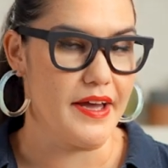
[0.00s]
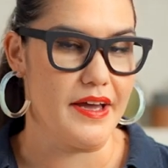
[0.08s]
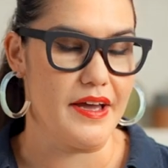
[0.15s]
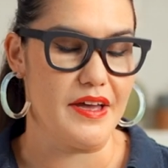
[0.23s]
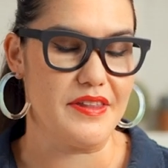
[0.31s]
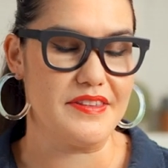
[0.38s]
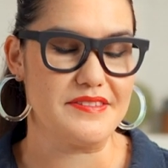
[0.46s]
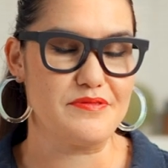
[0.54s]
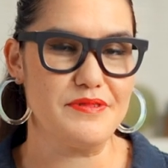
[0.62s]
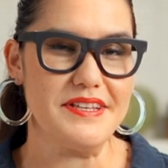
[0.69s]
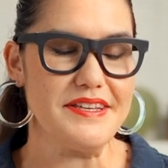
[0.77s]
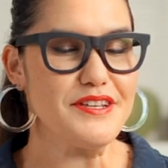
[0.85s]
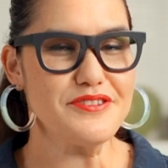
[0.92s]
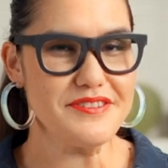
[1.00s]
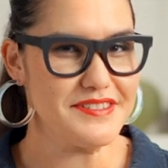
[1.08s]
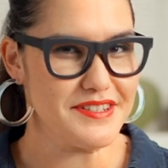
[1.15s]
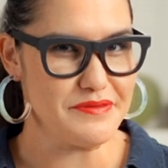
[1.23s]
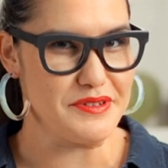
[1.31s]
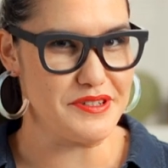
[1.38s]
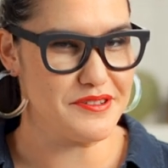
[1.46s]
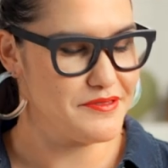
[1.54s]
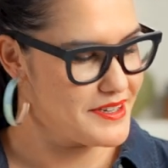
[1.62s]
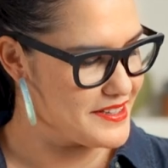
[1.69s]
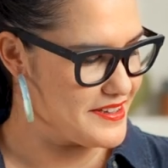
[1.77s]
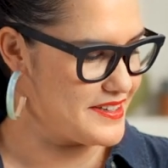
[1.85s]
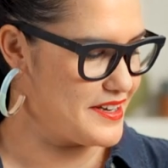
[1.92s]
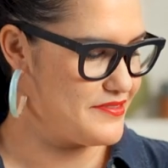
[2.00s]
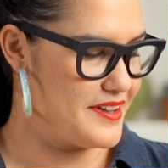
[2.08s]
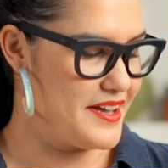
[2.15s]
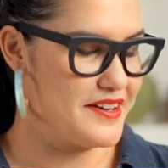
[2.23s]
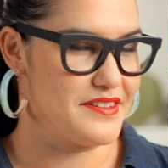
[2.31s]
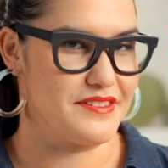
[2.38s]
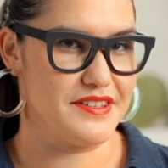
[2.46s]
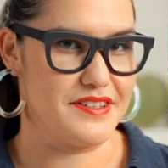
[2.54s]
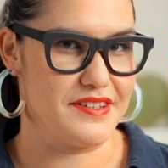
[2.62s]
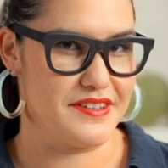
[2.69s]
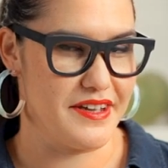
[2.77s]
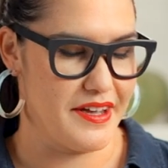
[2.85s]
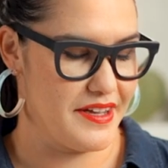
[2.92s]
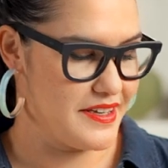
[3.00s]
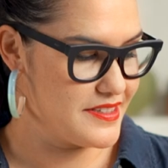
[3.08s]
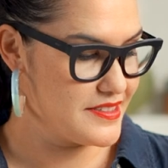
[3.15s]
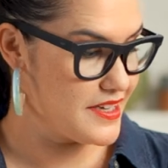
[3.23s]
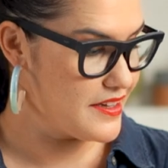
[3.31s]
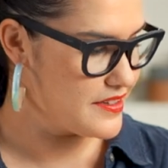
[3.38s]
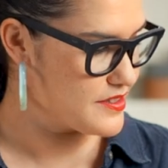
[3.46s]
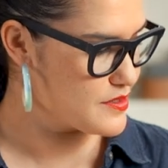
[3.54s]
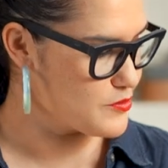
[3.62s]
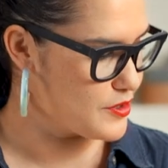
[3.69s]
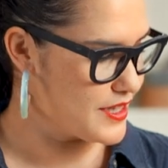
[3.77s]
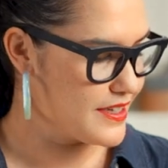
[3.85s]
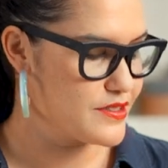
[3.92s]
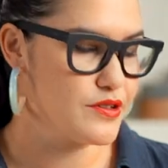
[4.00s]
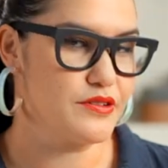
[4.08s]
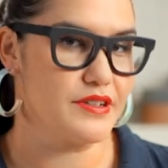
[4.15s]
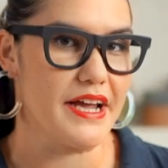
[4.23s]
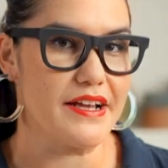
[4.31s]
uh, this really interesting mozzarella that I found at the uh, deli this morning. It's called